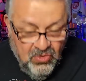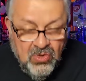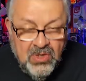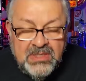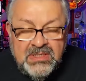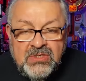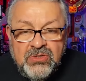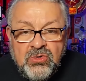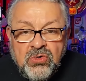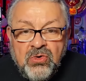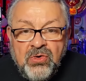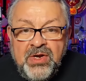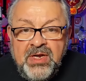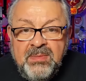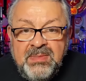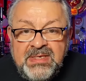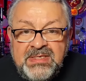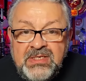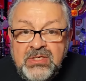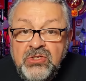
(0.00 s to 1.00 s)
of course,
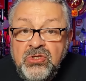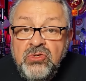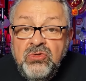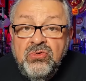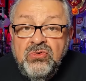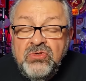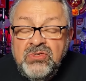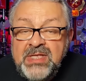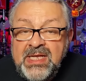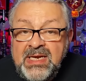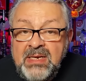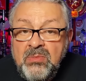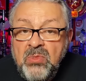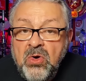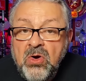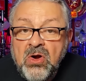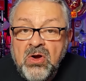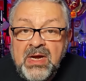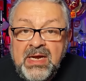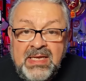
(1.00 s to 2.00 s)
thorium isn't used
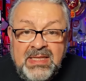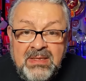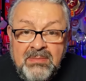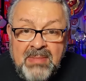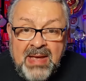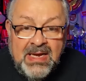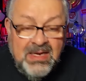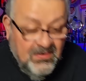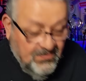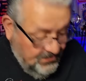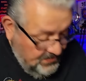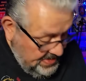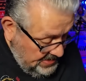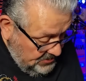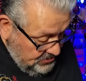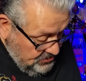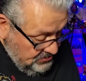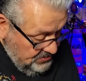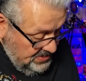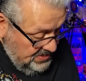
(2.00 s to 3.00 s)
anymore in the
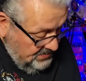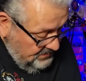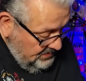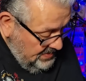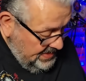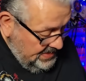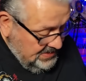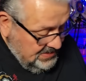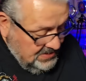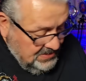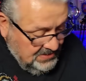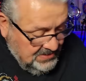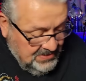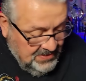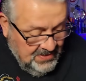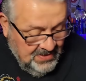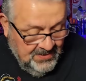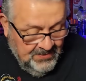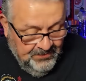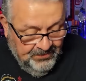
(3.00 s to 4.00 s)
manufacturing of
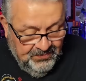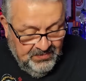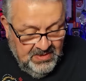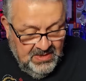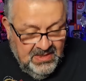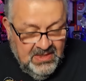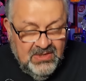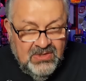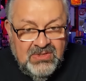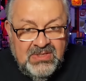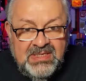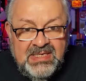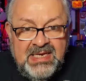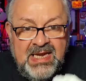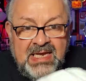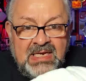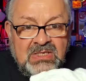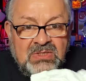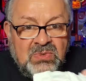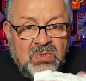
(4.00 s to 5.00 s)
lenses. Here's the
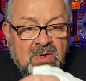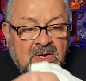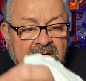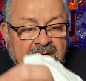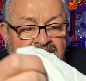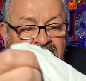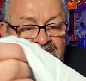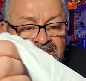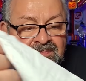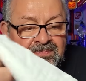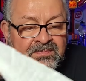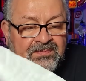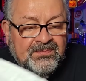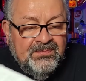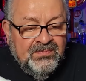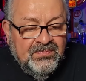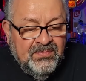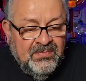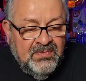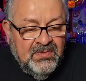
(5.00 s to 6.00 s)
next one.
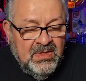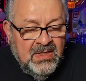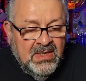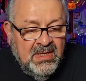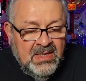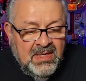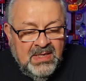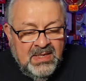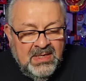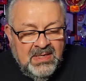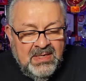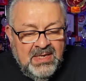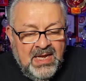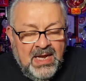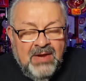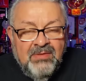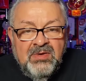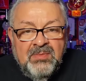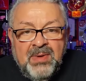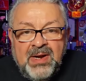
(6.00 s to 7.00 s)

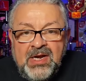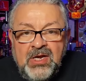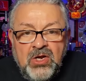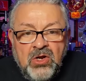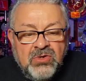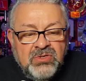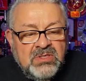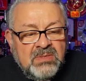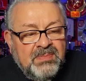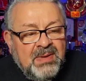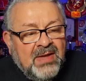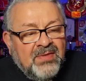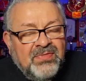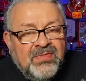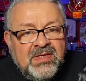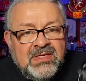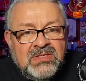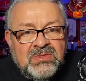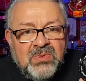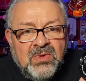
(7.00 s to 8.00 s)
Everybody knows
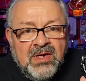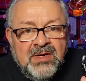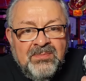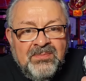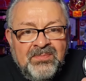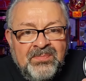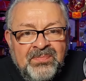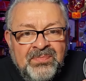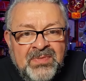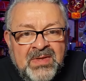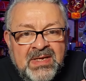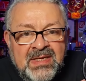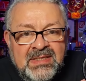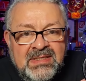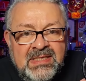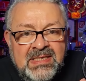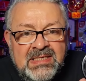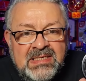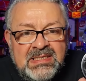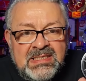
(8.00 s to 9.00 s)
about this one.
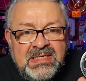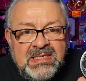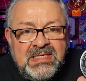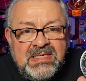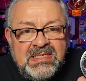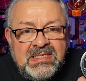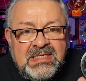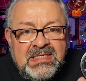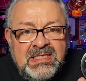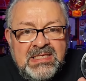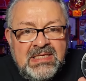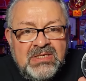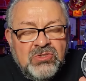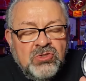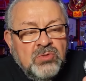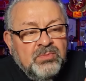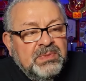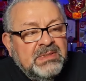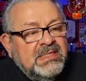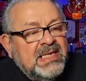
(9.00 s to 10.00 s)
This is the
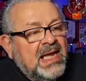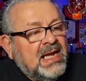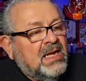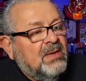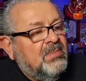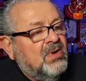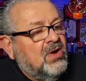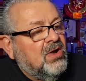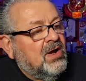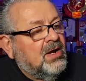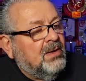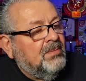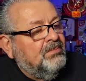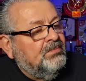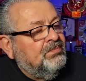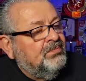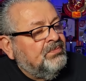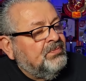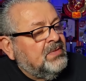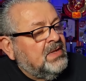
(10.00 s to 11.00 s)
Super Takumar